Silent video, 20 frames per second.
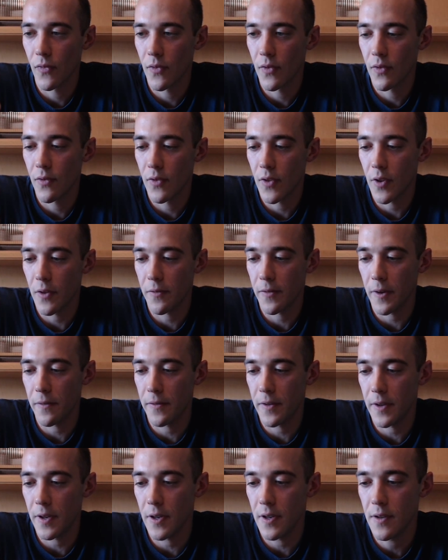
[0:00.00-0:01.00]
to
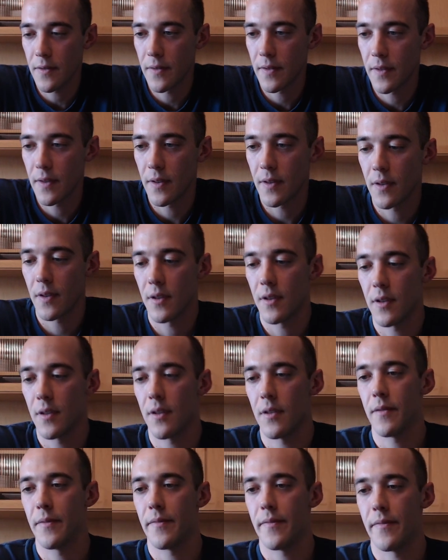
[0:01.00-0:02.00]
50,
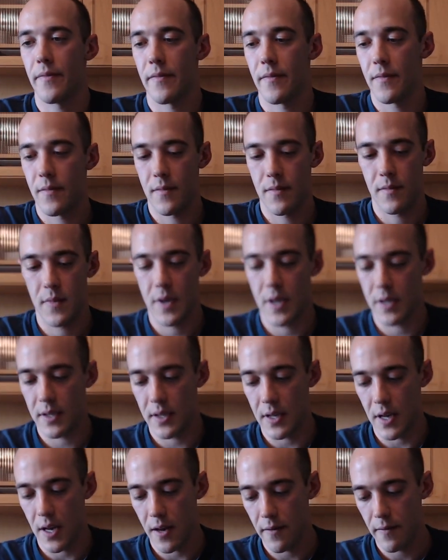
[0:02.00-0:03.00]
hit
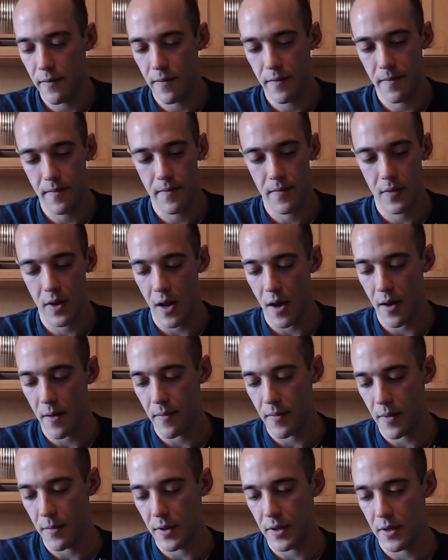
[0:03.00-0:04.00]
save. Okay,
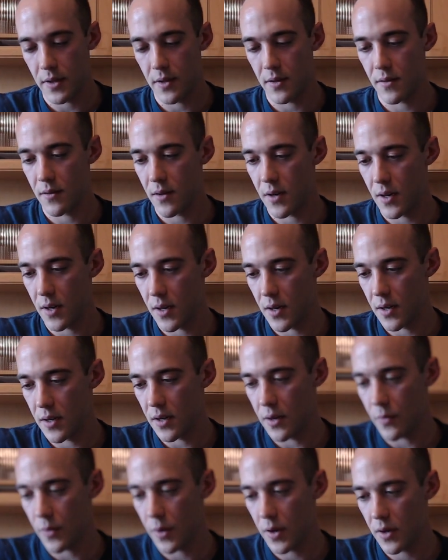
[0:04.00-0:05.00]
let me, did
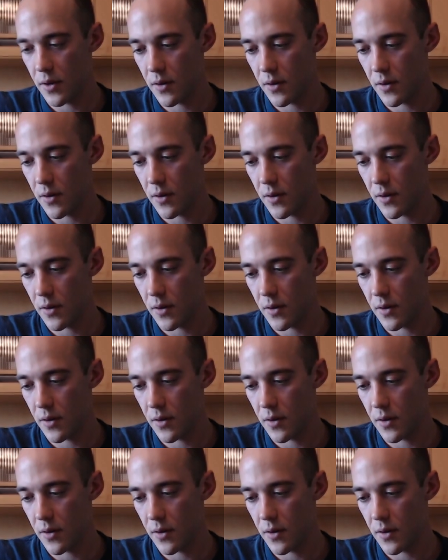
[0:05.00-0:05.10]
it work?